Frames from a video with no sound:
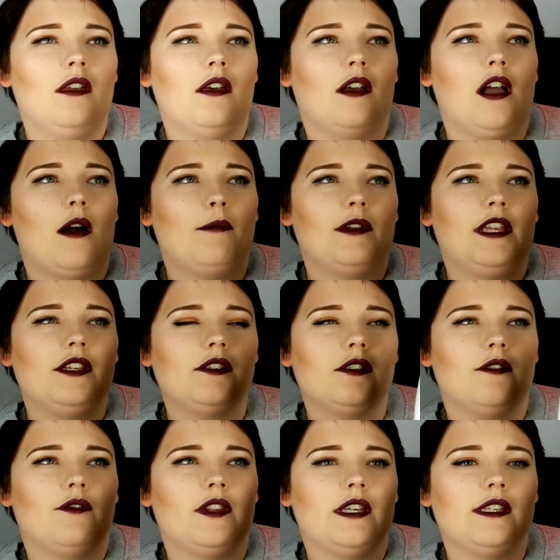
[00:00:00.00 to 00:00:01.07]
combination
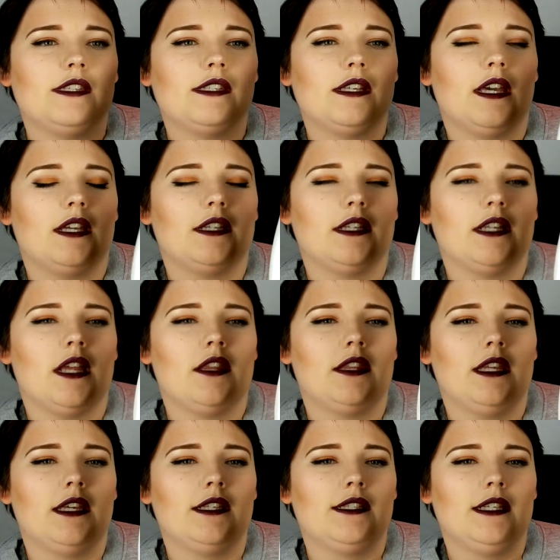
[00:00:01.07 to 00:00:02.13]
of this and
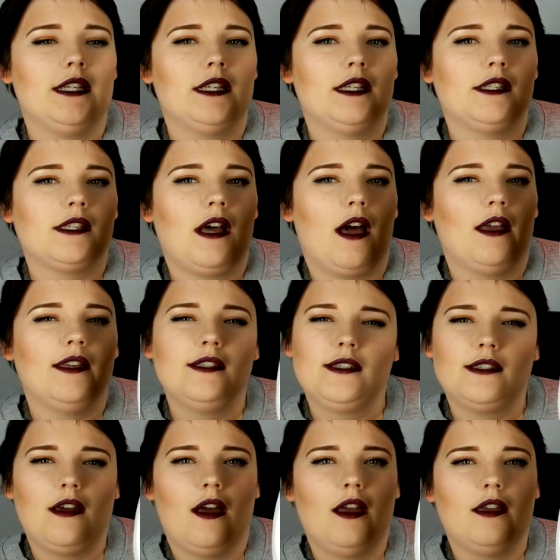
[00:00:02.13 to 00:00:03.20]
the Adidas Ice
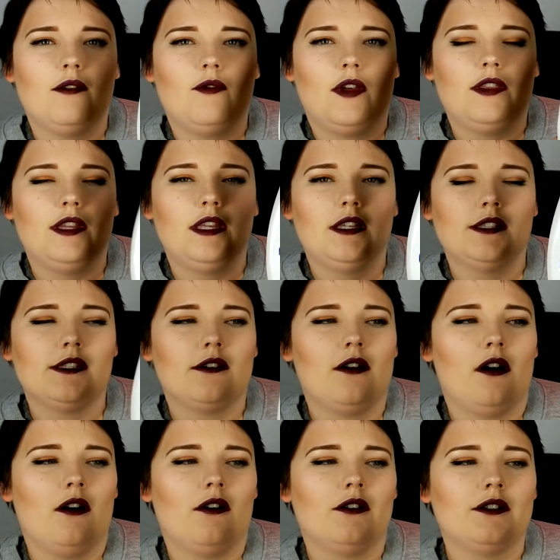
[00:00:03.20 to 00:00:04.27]
Dive, I think it's
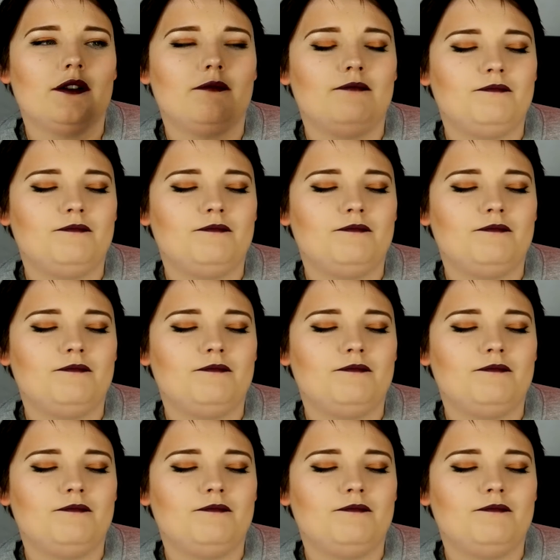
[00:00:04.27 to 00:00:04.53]
called.